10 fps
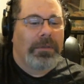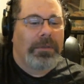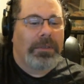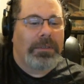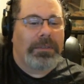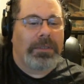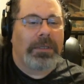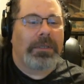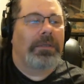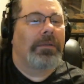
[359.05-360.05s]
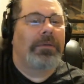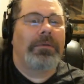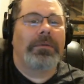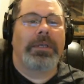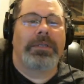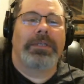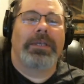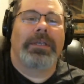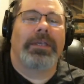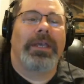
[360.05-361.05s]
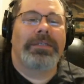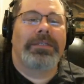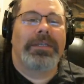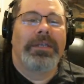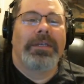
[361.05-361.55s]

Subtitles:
Wait a second. Hold on a second, guys.